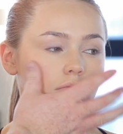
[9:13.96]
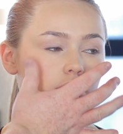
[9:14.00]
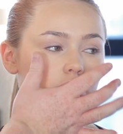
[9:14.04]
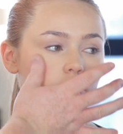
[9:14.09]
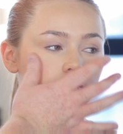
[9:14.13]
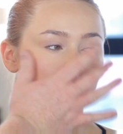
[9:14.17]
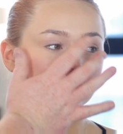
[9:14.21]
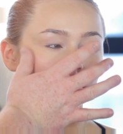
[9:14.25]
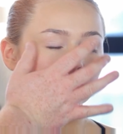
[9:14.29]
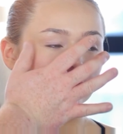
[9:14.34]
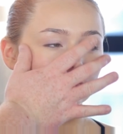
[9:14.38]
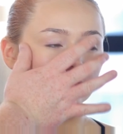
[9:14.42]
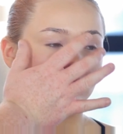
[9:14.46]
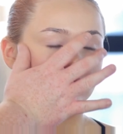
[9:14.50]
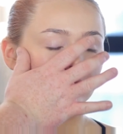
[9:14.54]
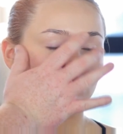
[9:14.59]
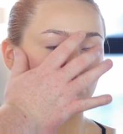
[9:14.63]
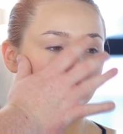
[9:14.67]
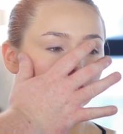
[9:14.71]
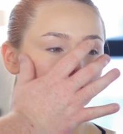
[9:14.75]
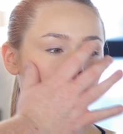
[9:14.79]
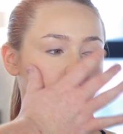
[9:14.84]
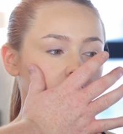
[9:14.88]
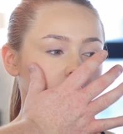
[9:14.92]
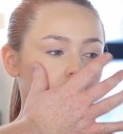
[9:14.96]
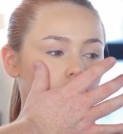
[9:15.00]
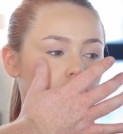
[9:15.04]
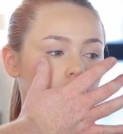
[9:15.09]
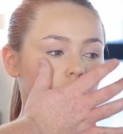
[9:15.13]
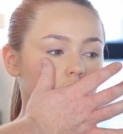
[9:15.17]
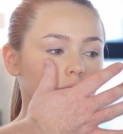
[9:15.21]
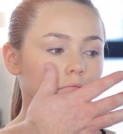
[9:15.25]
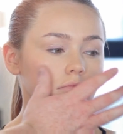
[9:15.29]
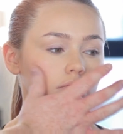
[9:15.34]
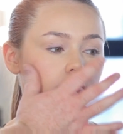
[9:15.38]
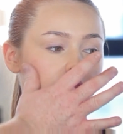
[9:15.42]
very, very lightly.
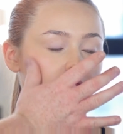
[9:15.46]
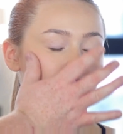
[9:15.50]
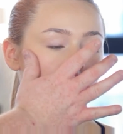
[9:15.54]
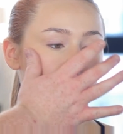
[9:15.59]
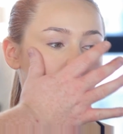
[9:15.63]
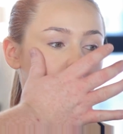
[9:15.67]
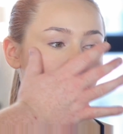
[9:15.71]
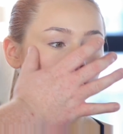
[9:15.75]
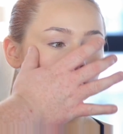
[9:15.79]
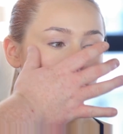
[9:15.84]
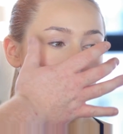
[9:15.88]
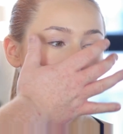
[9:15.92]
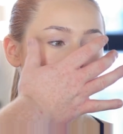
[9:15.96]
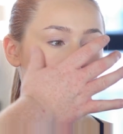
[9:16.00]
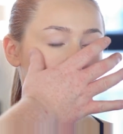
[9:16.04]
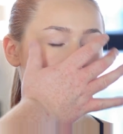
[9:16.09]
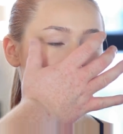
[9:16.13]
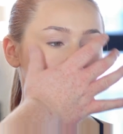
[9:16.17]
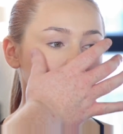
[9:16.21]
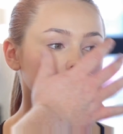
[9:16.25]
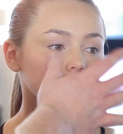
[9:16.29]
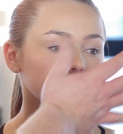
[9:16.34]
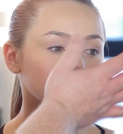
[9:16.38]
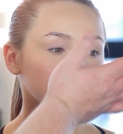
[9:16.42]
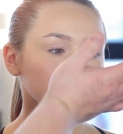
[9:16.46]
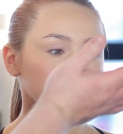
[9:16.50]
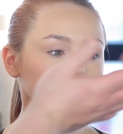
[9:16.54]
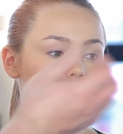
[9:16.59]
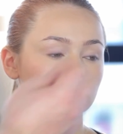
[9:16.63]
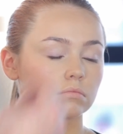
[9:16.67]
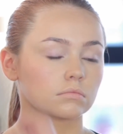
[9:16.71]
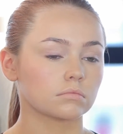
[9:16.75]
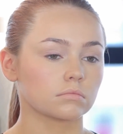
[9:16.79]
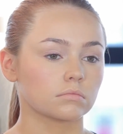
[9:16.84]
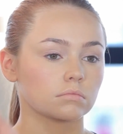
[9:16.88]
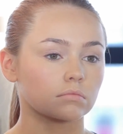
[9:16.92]
It's
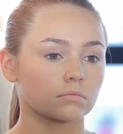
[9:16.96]
very